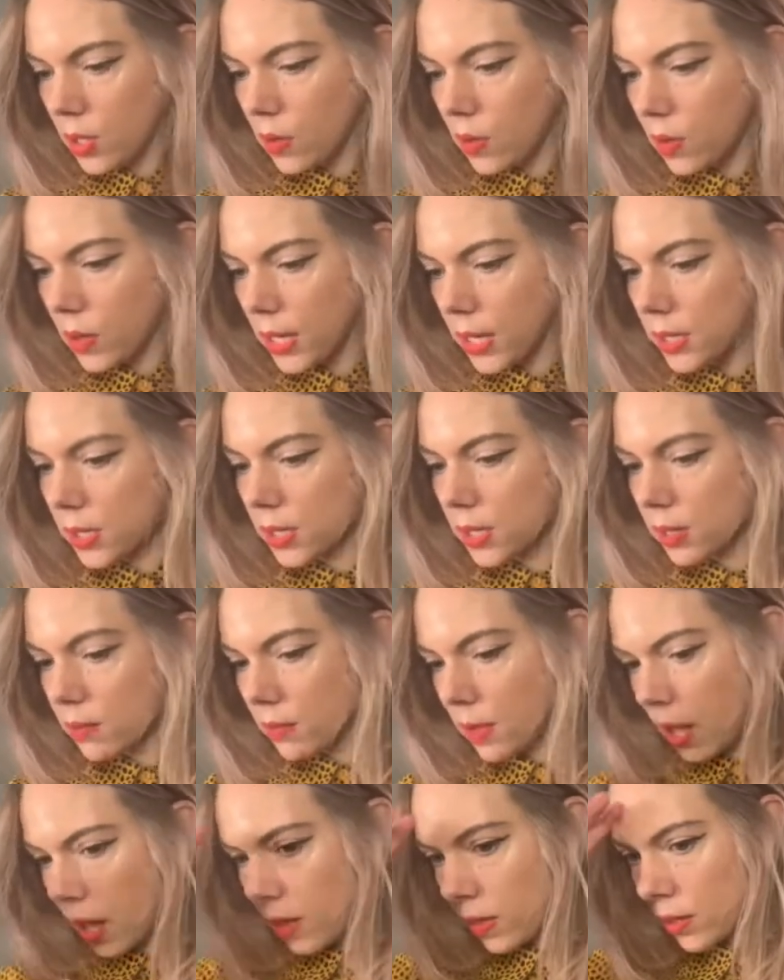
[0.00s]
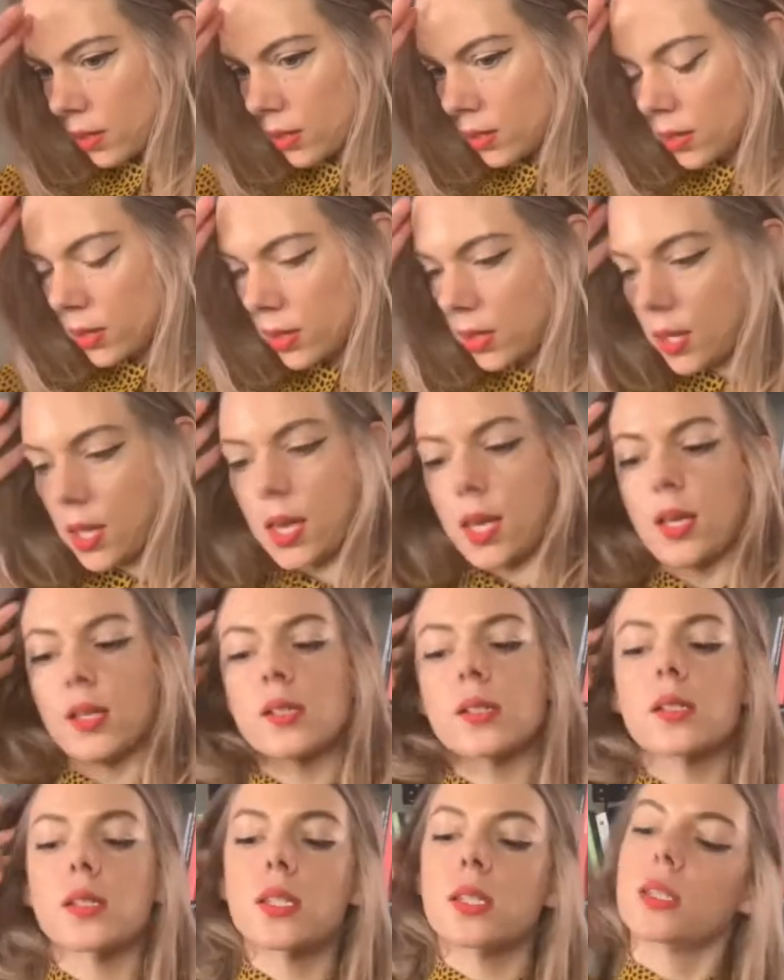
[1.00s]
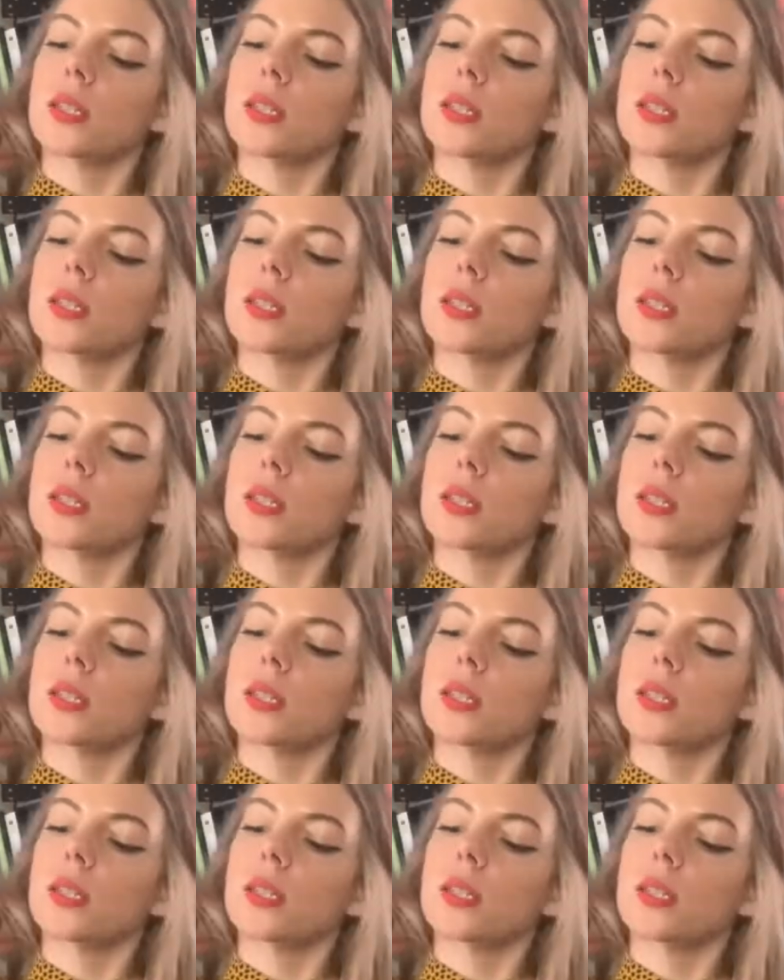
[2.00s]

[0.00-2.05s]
Okay, some other things.